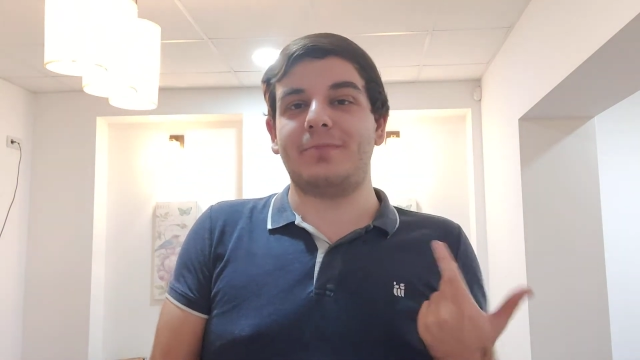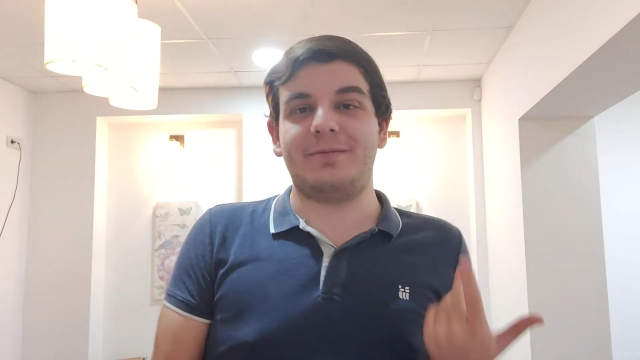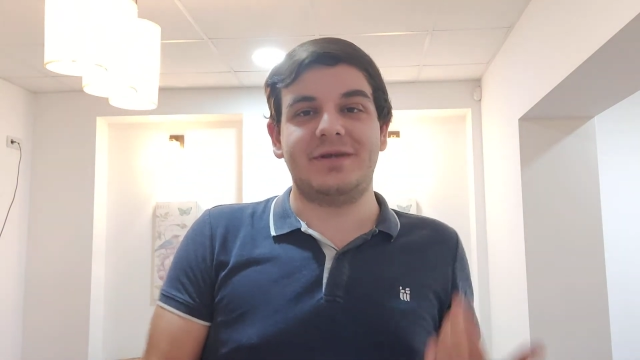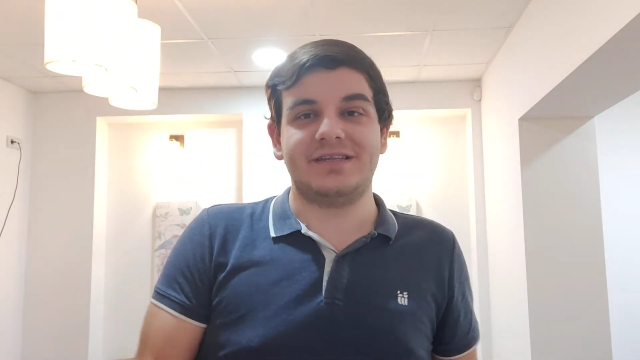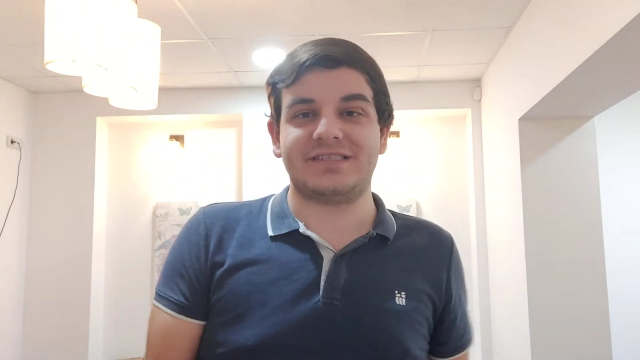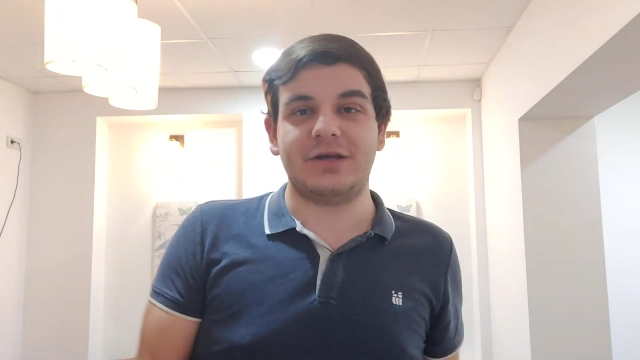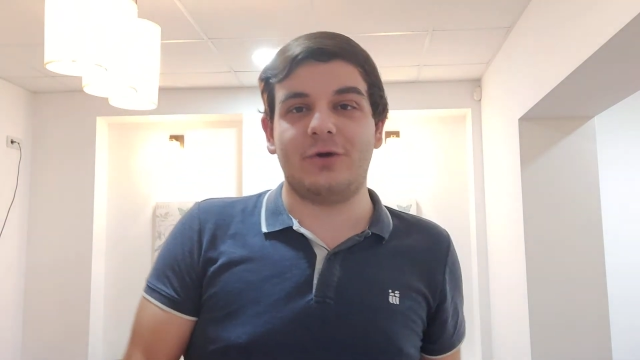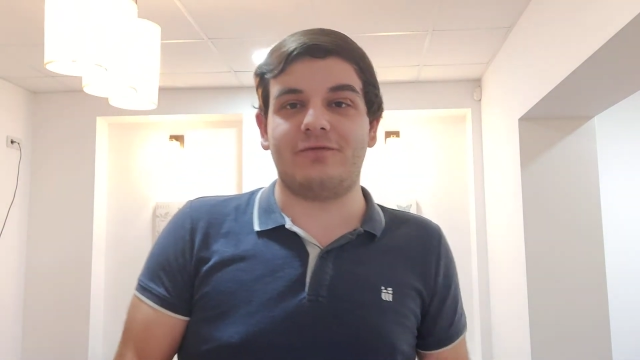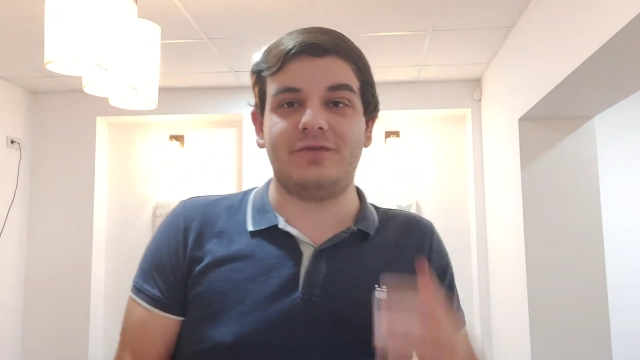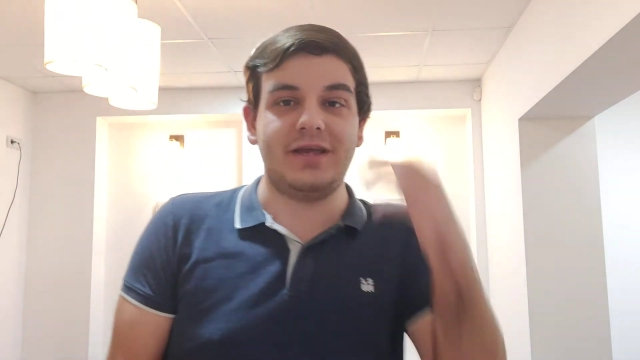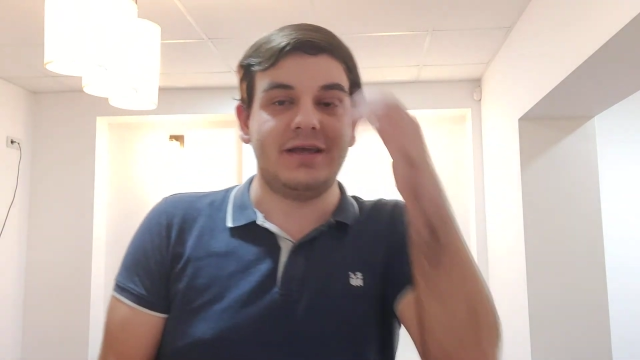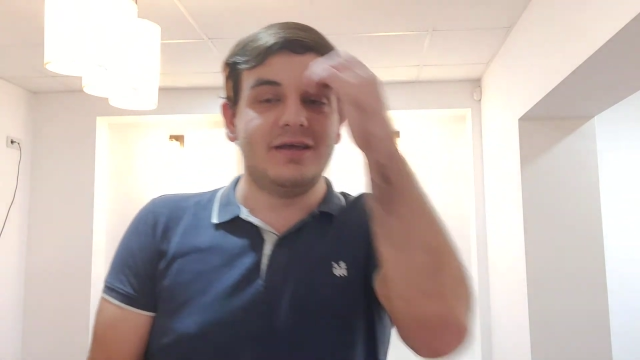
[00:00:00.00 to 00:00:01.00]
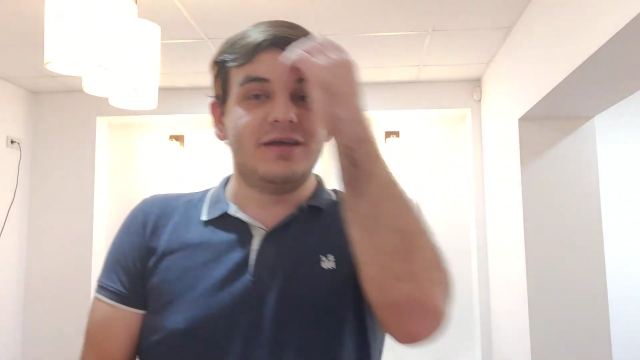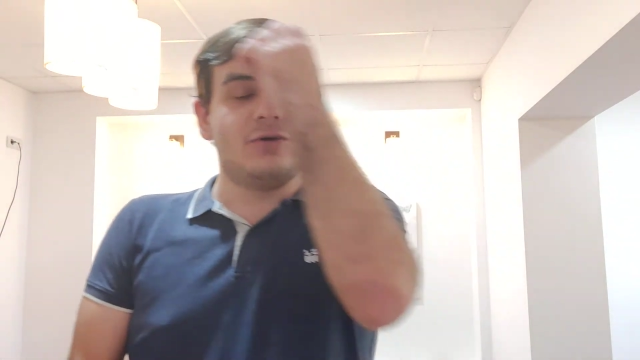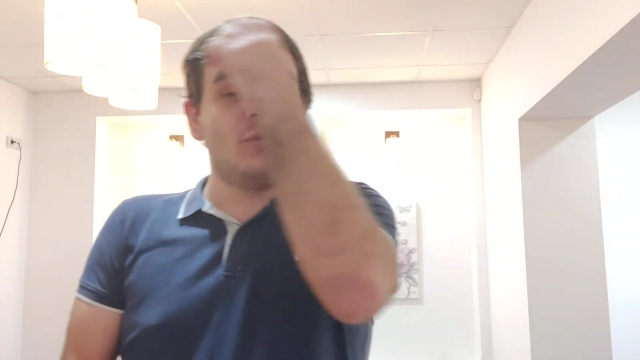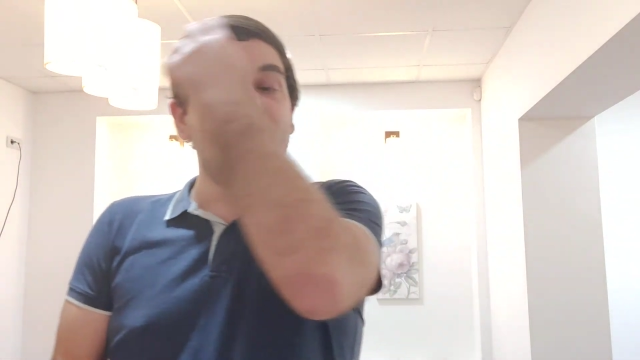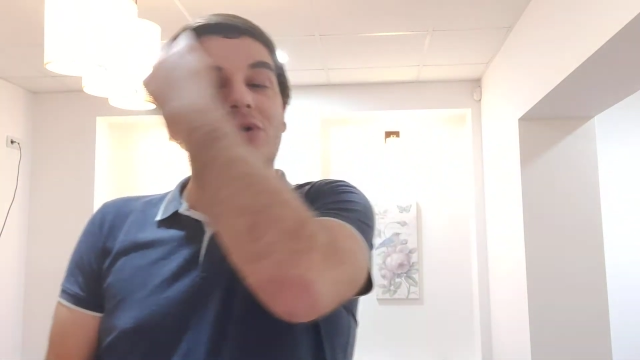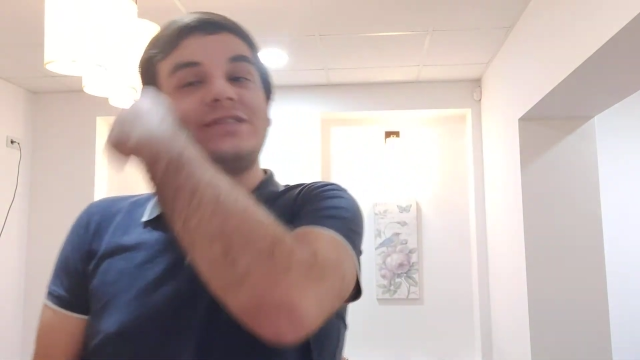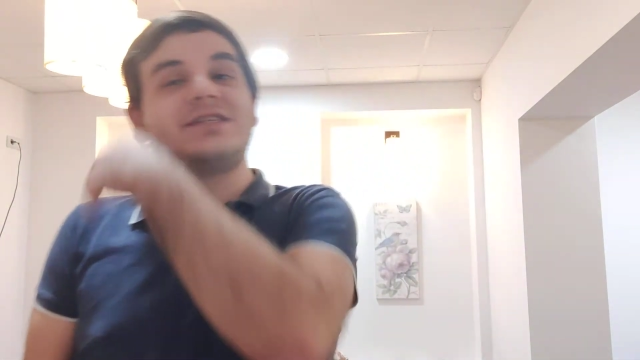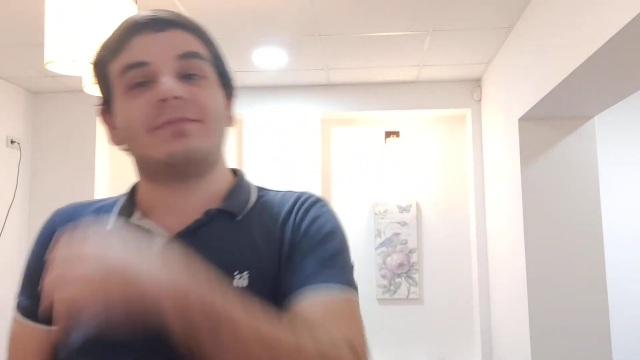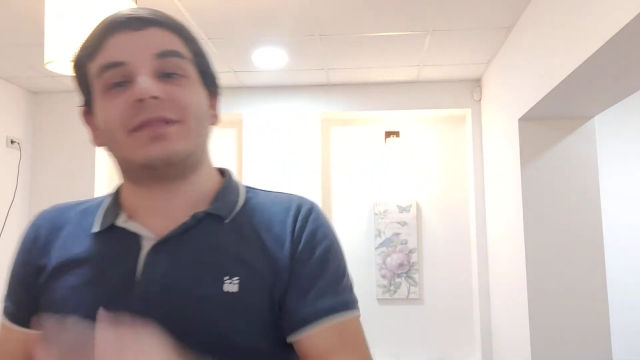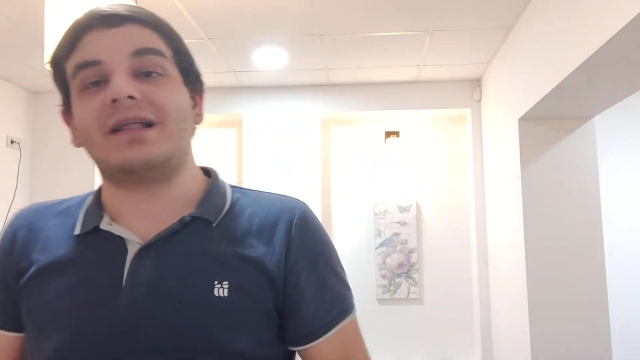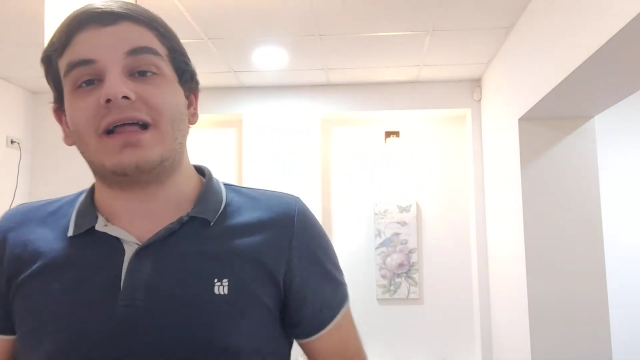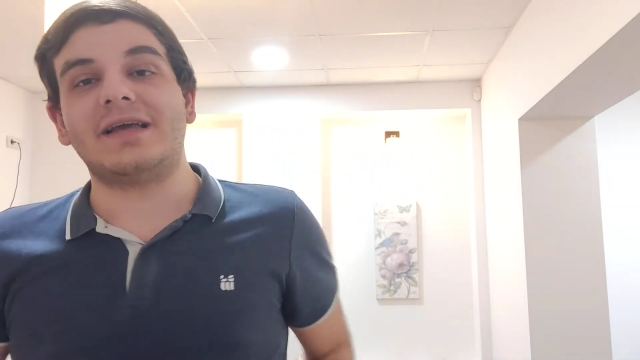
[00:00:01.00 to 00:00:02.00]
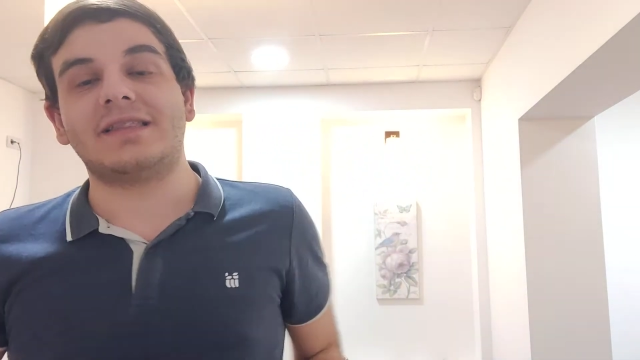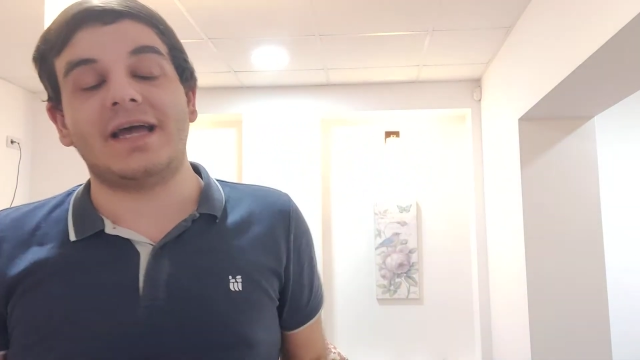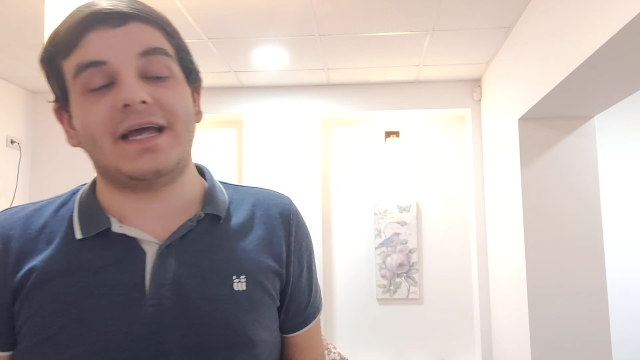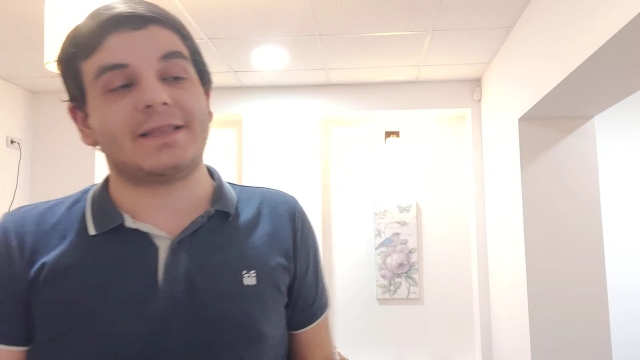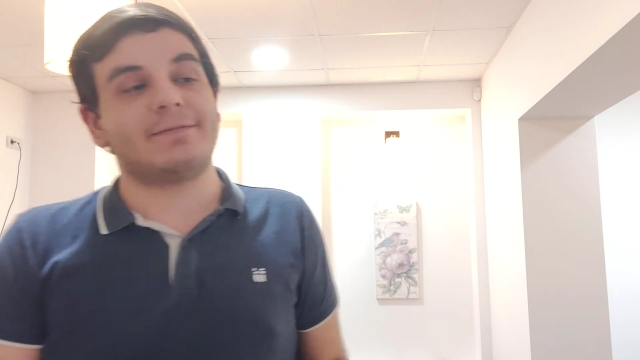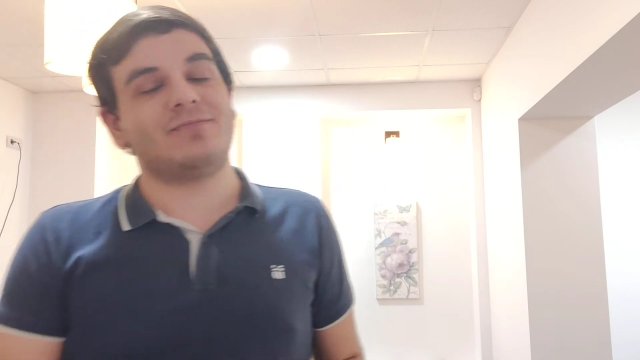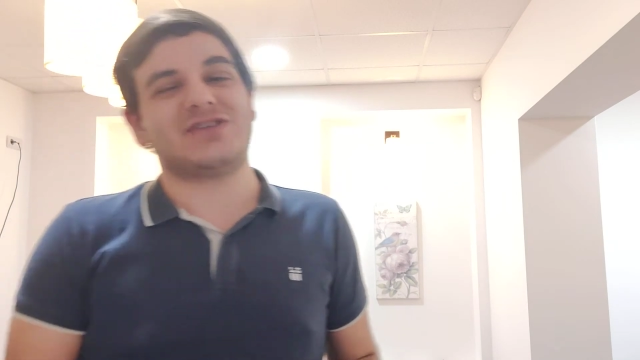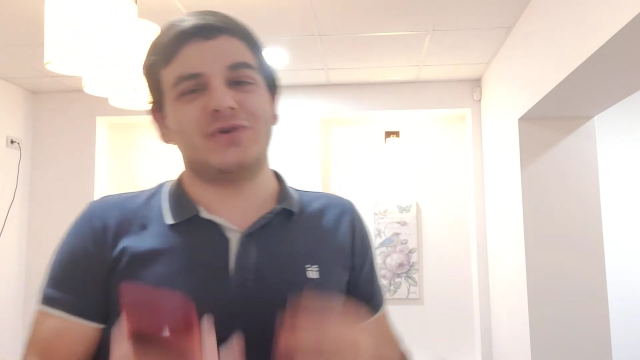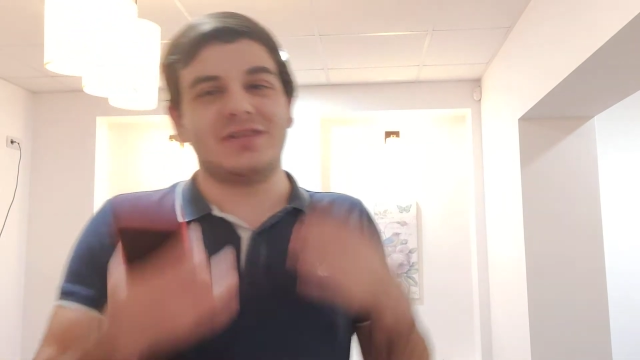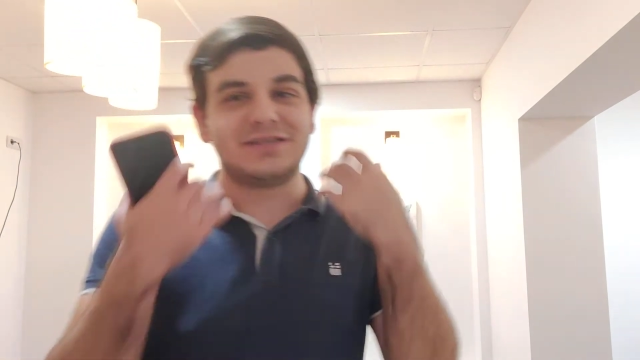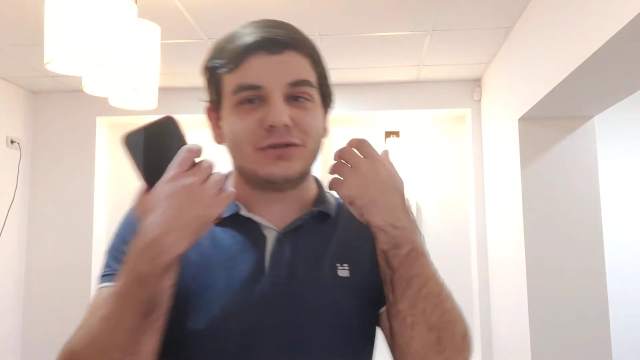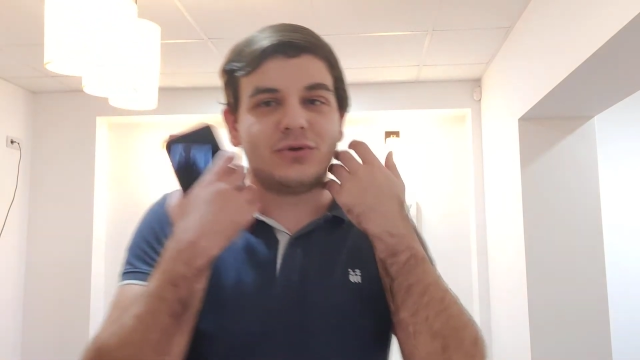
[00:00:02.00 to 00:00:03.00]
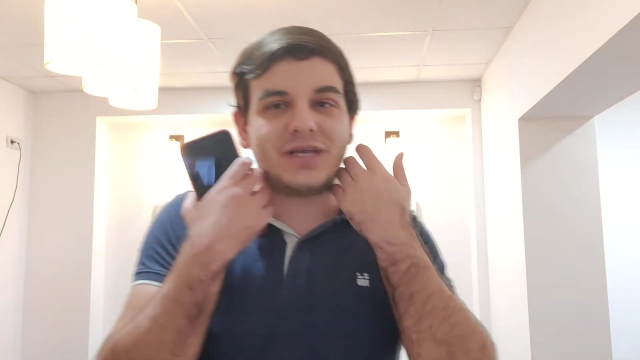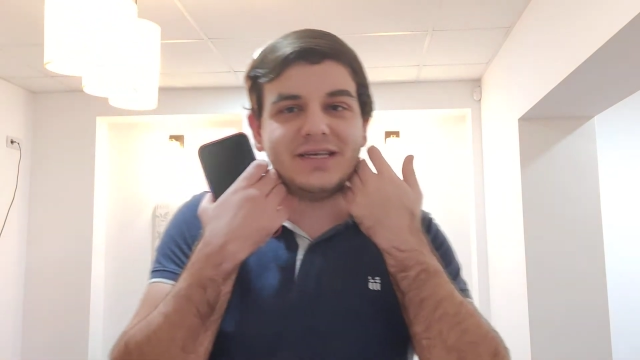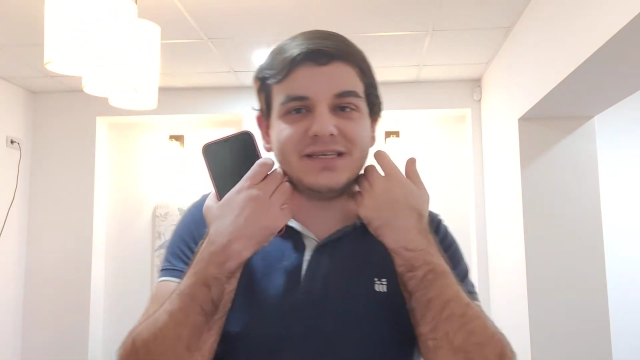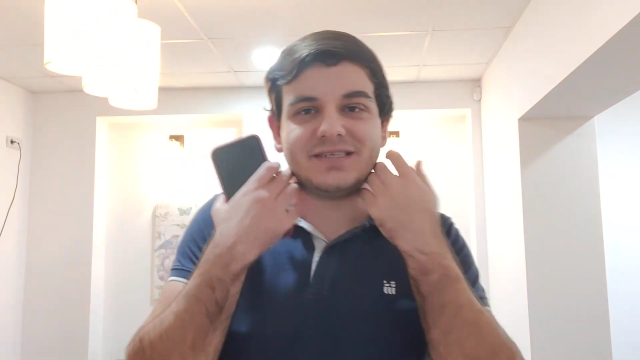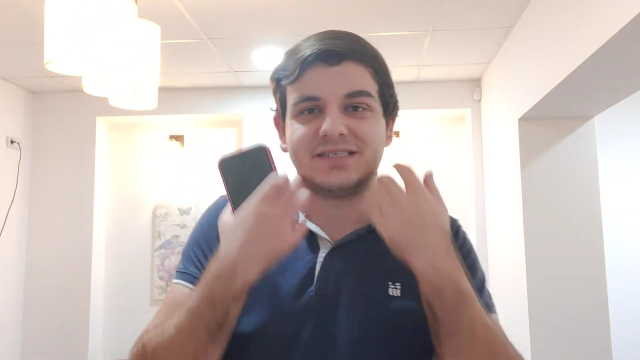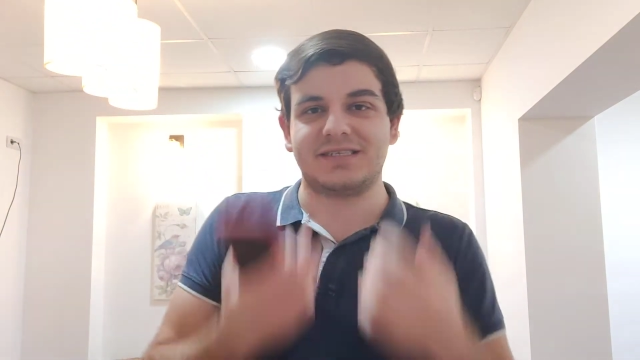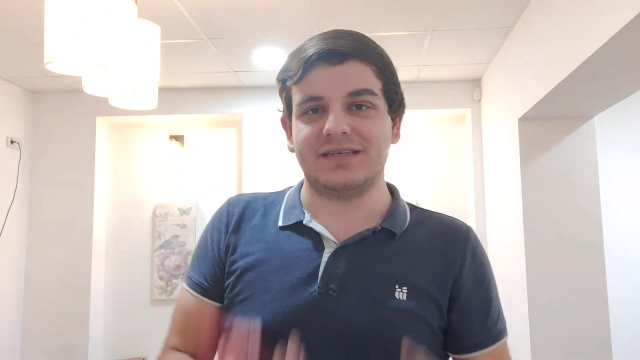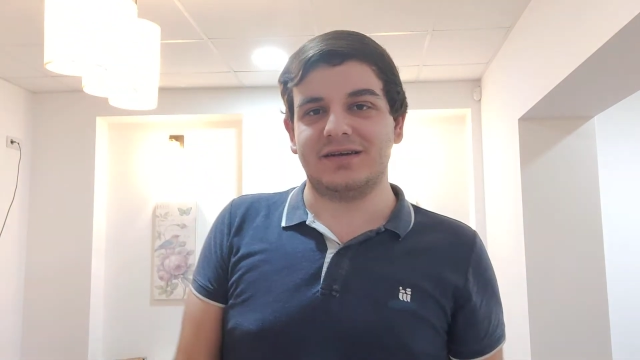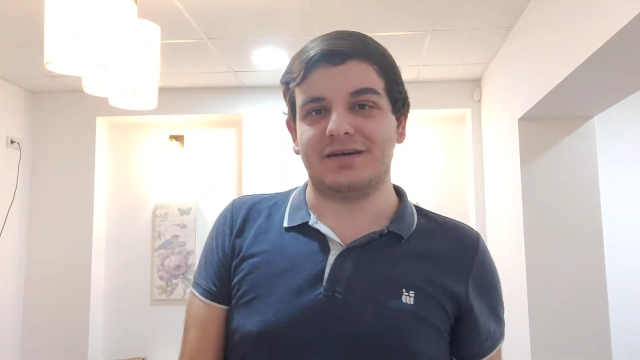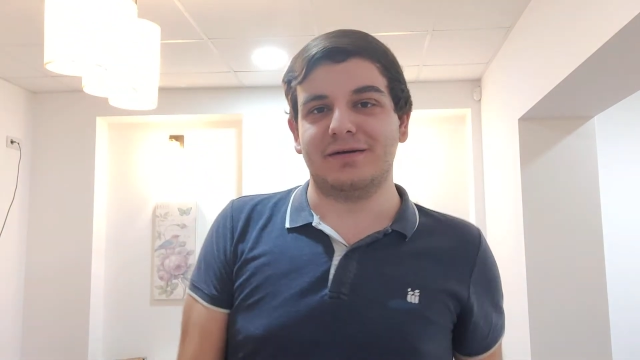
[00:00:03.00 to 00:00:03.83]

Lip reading: maybe in a selfie or something like that, so it doesn't look as